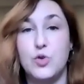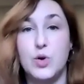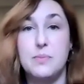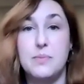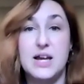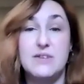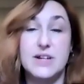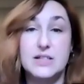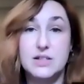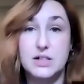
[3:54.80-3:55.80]
for my
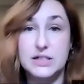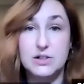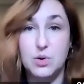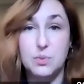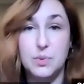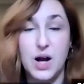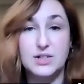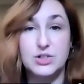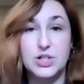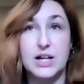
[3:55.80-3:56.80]
advanced clinical
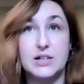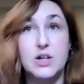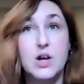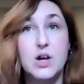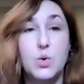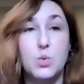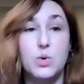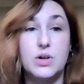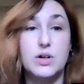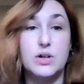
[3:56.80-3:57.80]
project
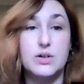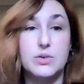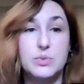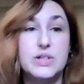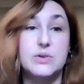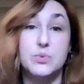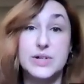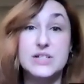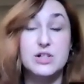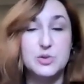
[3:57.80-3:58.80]
were really
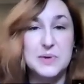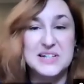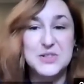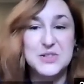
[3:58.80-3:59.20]
research based.